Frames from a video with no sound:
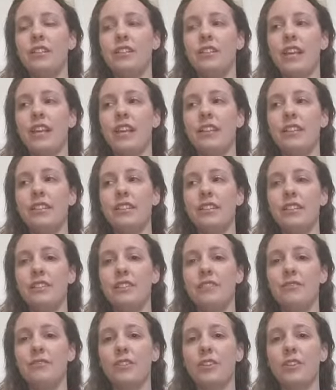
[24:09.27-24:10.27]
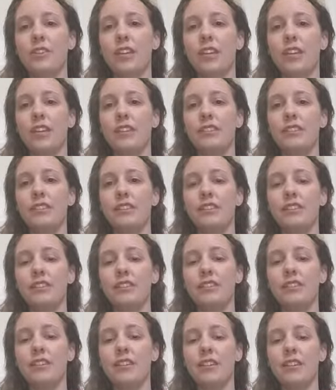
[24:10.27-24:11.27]
getting these severe
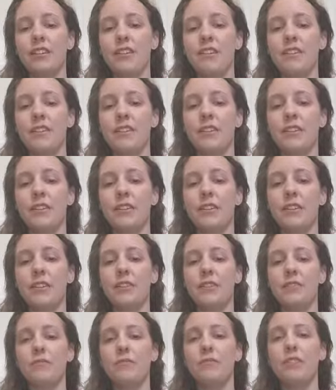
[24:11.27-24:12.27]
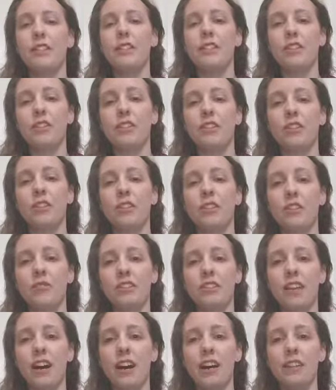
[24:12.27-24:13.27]
cases are really in
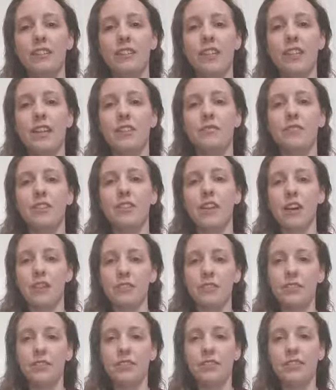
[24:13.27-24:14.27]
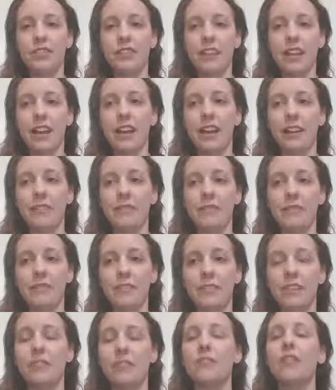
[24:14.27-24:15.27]
close contact with others that have,
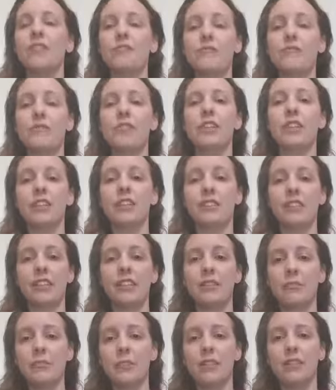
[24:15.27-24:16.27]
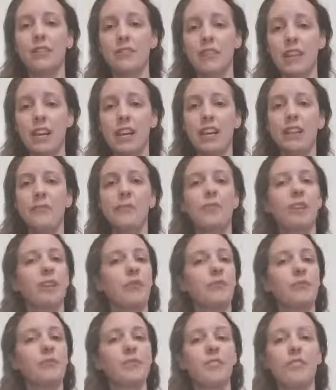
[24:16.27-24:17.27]
and for an extended period of time, like
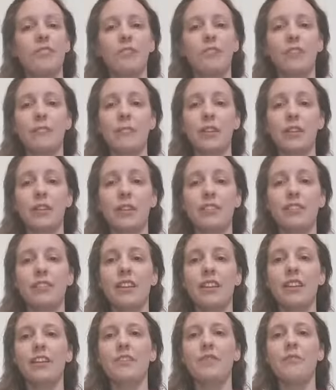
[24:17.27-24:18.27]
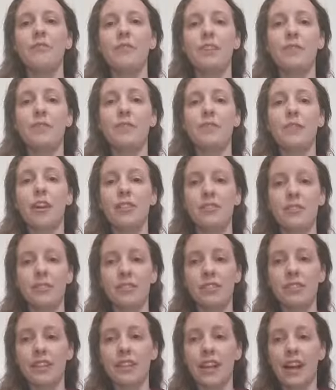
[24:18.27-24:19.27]
up to 30 minutes, with
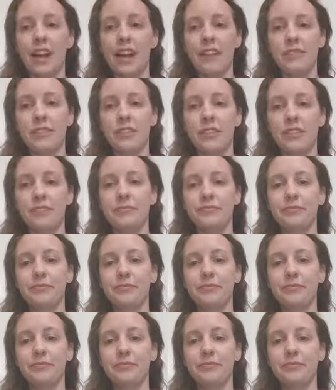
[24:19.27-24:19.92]
others that have it.